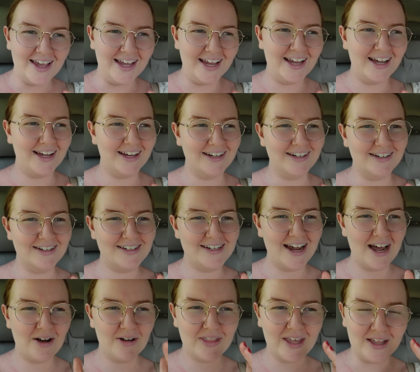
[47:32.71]
and
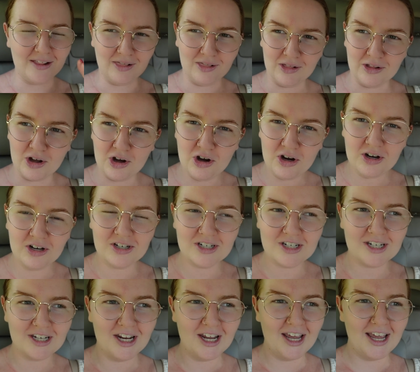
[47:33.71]
how they
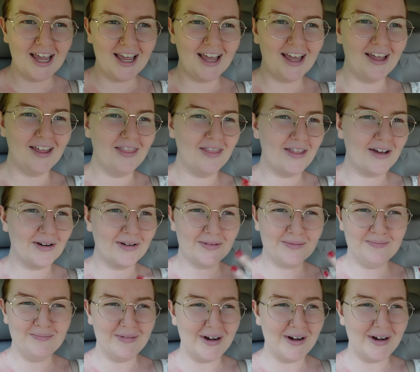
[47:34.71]
looked and their,